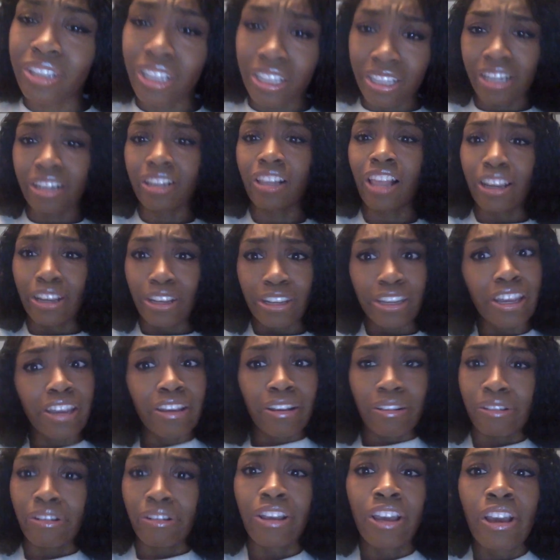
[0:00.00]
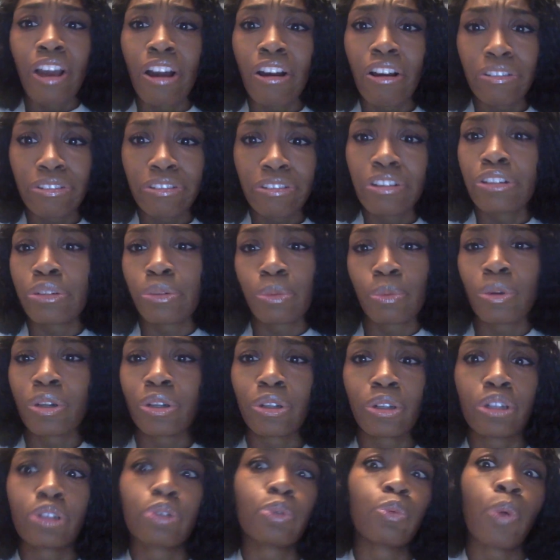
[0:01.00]
And they're like, yeah, this
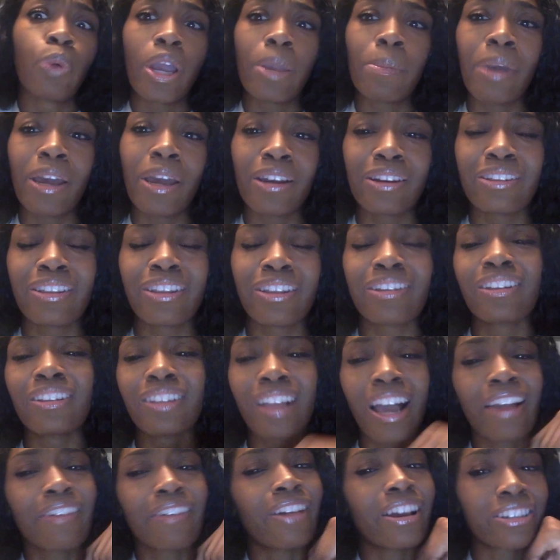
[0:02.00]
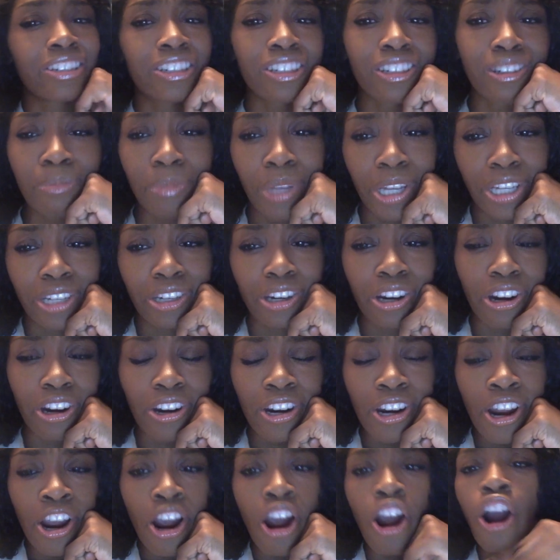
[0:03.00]
one looks way better than the live action. I'm like,
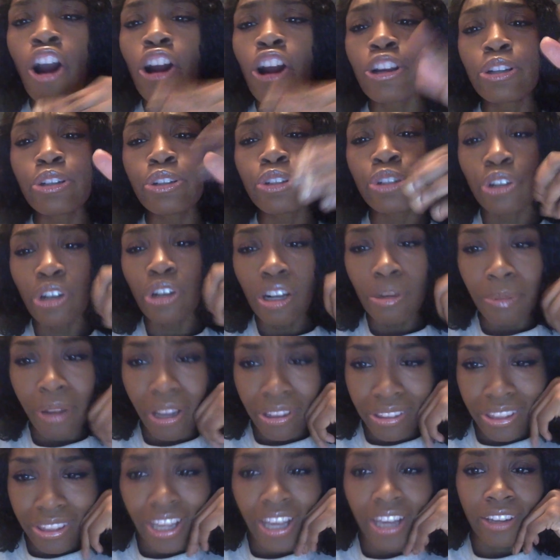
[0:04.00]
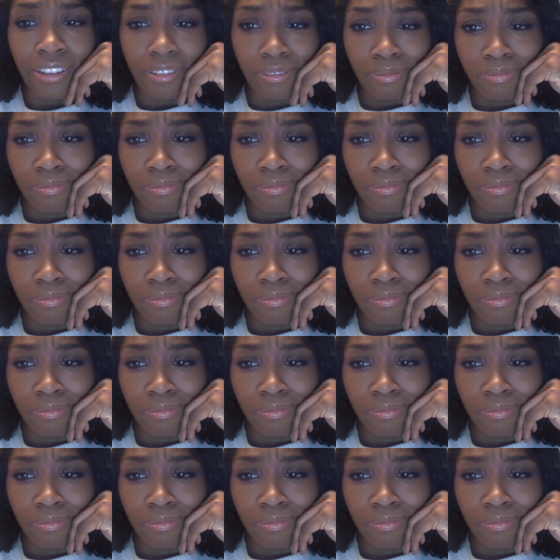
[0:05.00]
are you sure about that?